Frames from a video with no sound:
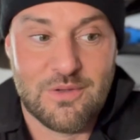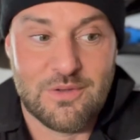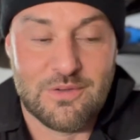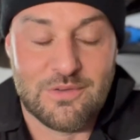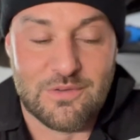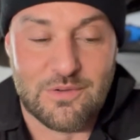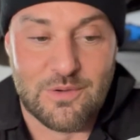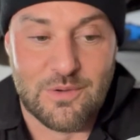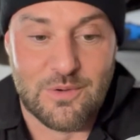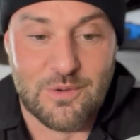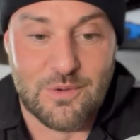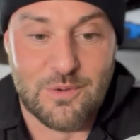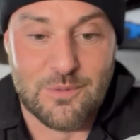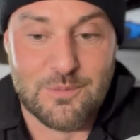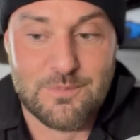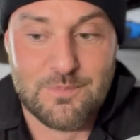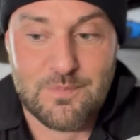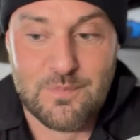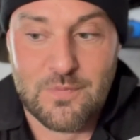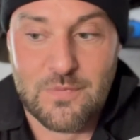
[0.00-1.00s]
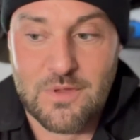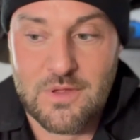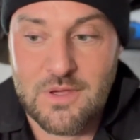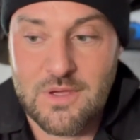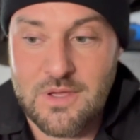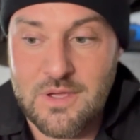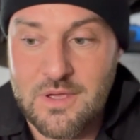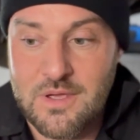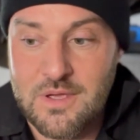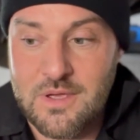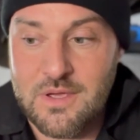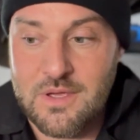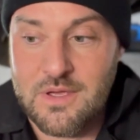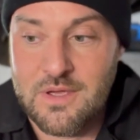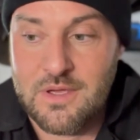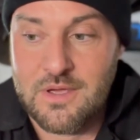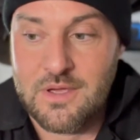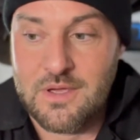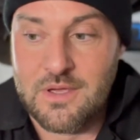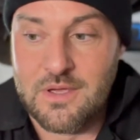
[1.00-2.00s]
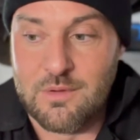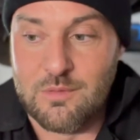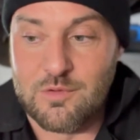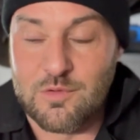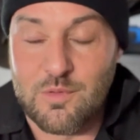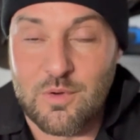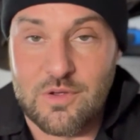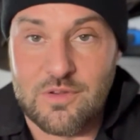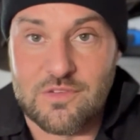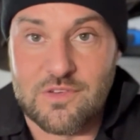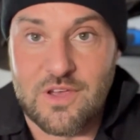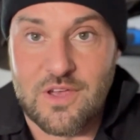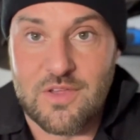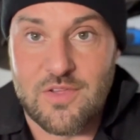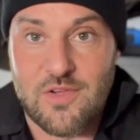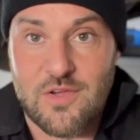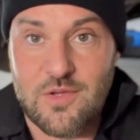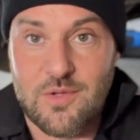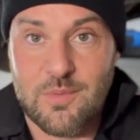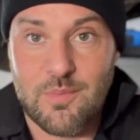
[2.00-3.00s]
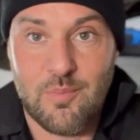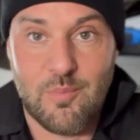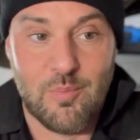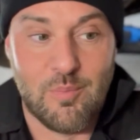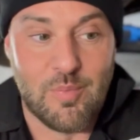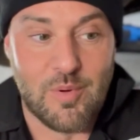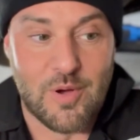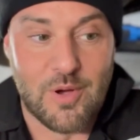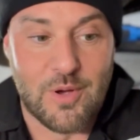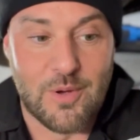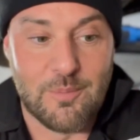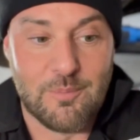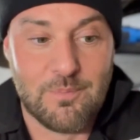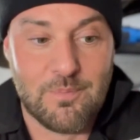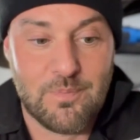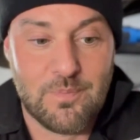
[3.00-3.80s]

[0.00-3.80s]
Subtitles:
So it was quite sketchy, but